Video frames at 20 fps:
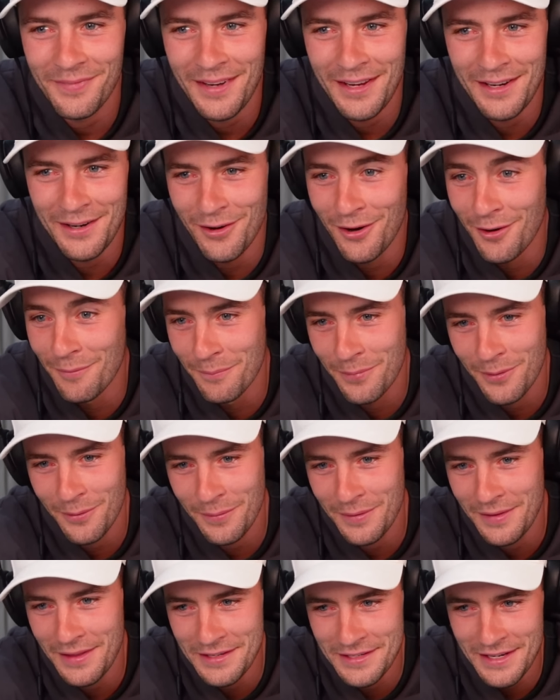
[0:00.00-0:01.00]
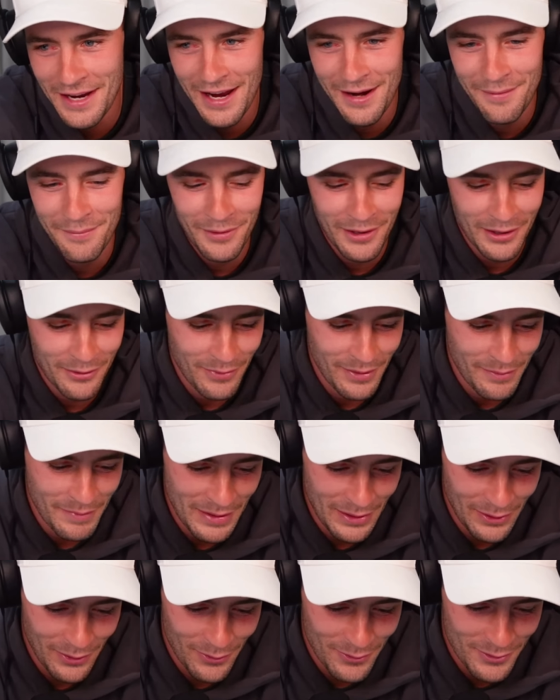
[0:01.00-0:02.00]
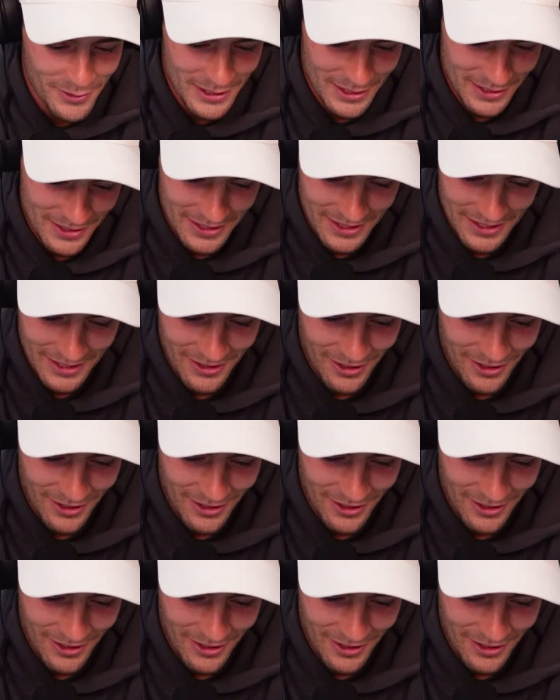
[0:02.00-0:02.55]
And I'm probably the same. Like when we lose,